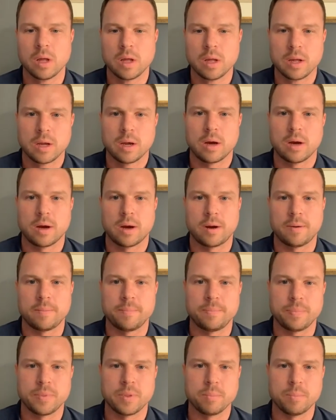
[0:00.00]

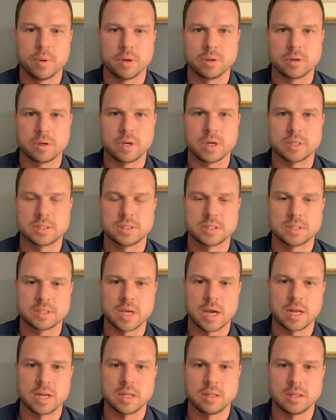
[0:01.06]
Um, the builder has
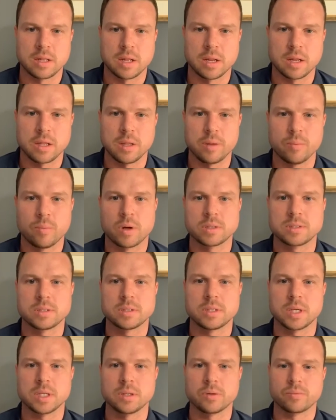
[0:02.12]
decided that he wants to
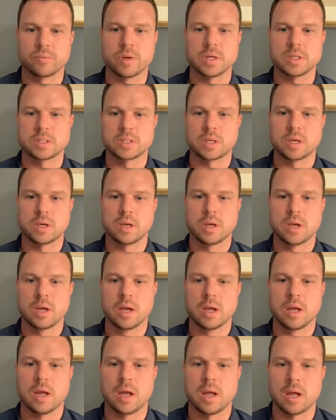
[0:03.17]
take the risk
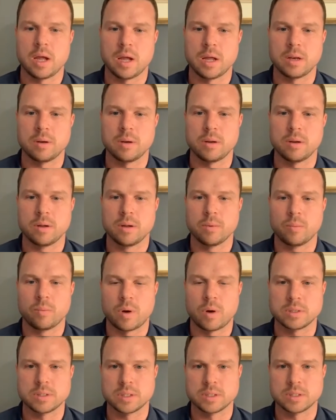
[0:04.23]
and
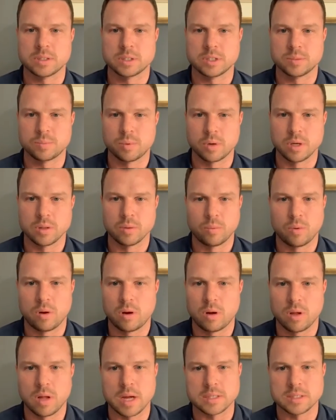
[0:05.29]
wants us to spray the
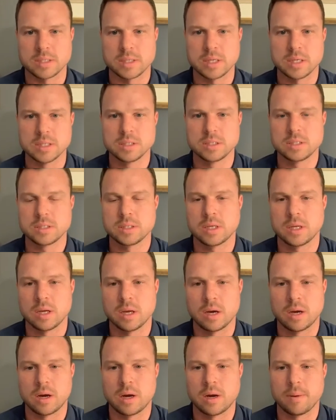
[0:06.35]
wall as it is.
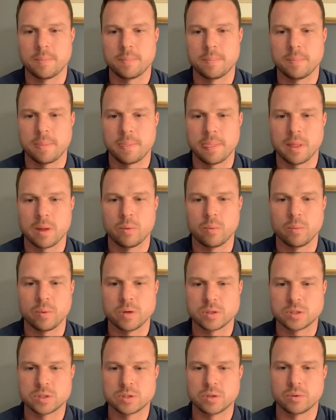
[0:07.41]
Um, we're
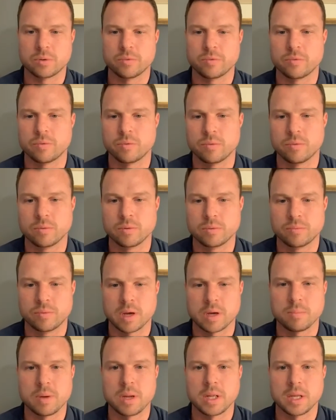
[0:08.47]
sort of
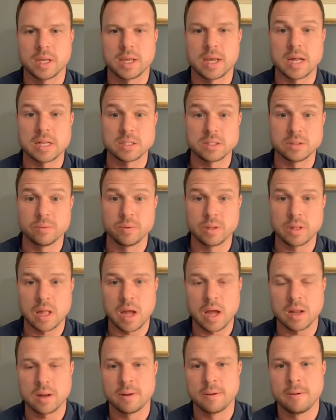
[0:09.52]
recommending against doing
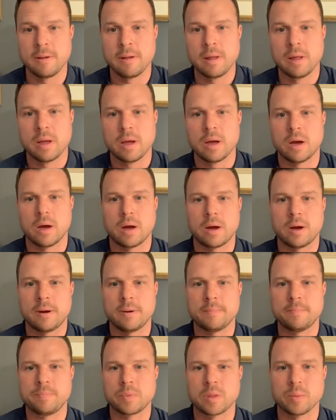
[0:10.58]
that,
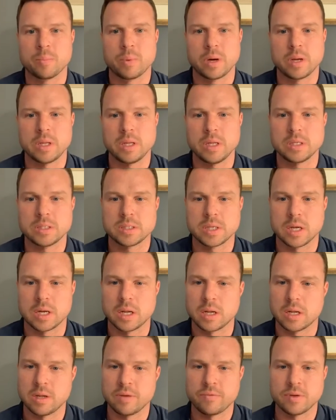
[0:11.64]
um, but he said
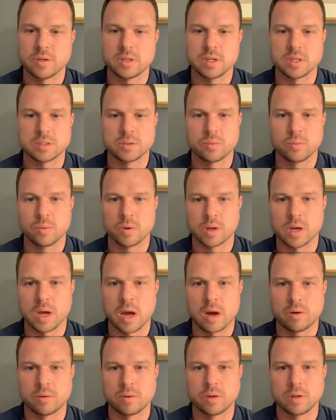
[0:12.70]
if it doesn't work
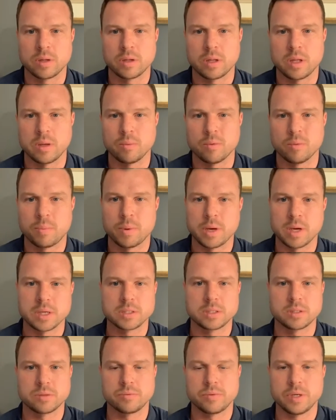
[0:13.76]
out, he will pay us
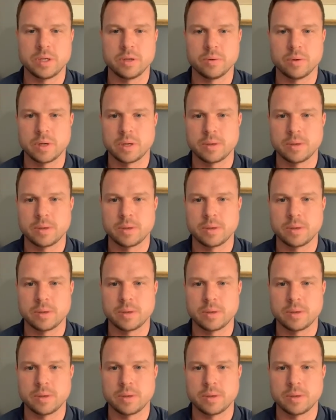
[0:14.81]
to redo it.